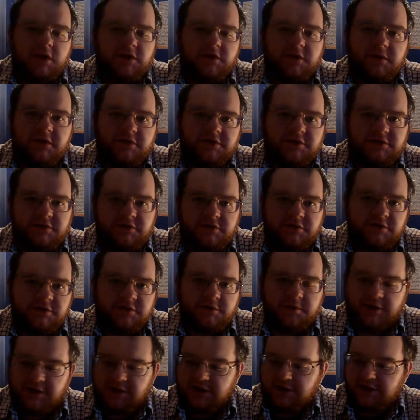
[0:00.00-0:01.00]
So I'll just do
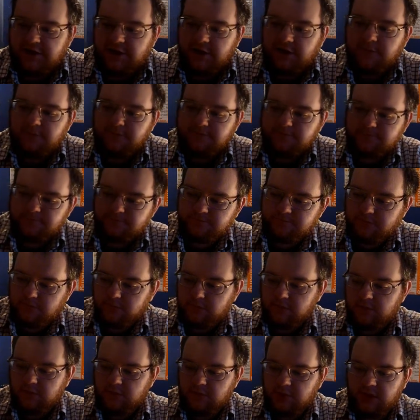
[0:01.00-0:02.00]
this quickly now.
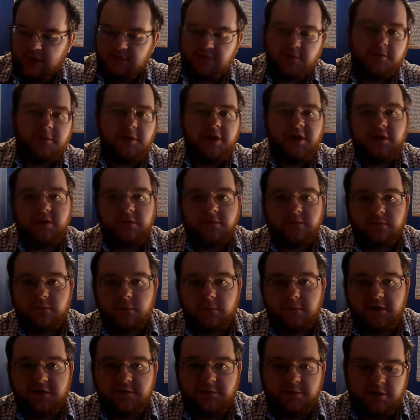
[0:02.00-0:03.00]
Now, every week
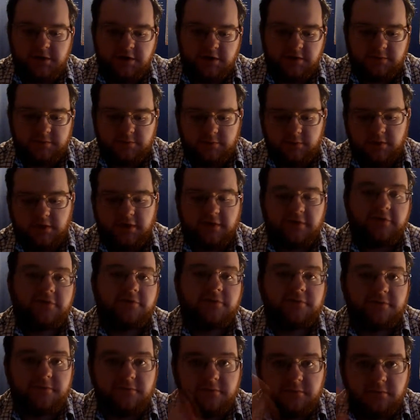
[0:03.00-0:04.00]
I've
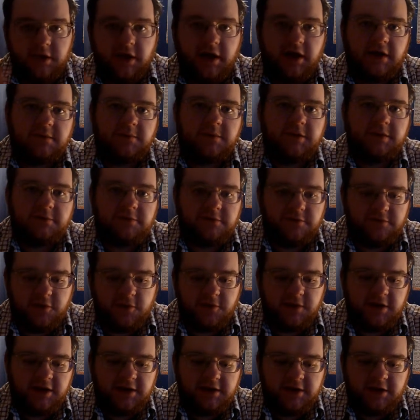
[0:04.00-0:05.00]
had people
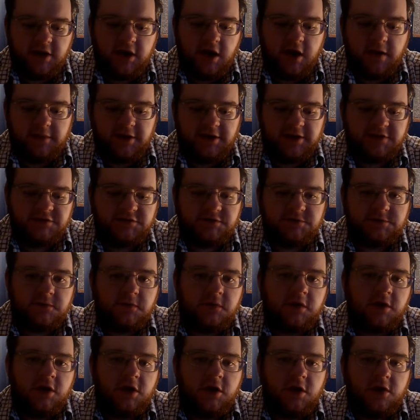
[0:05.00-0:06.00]
voting in the comments
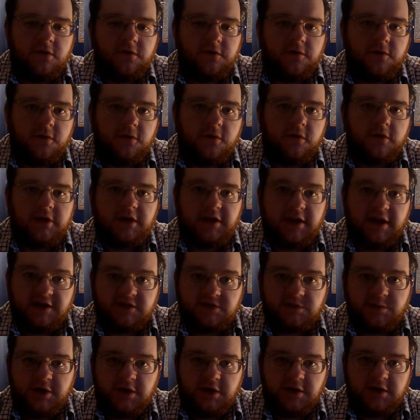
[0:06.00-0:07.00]
for the
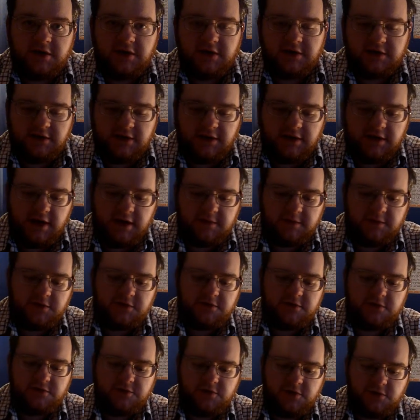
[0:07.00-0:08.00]
next beer that they'd like me
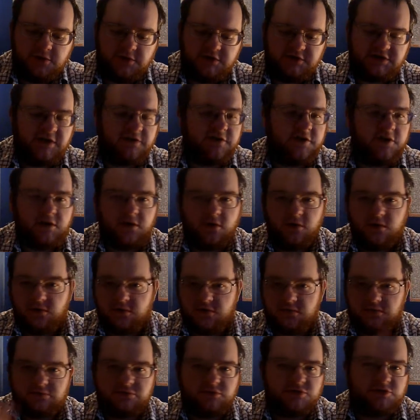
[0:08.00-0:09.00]
to review, because I've got a
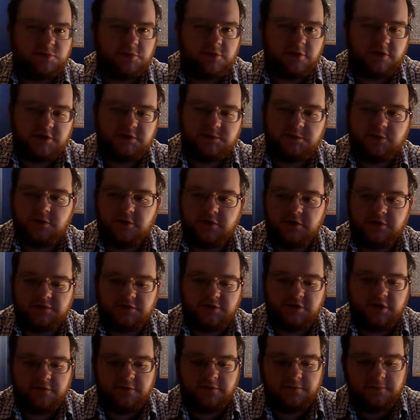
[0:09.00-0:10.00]
whole smorgasbord of
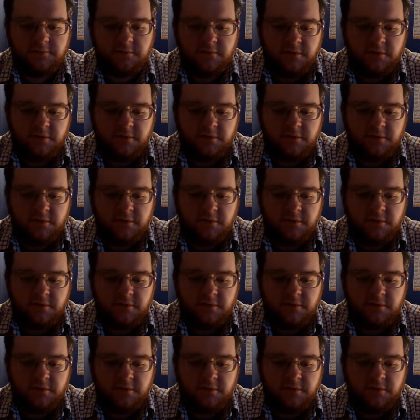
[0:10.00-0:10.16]
stuff,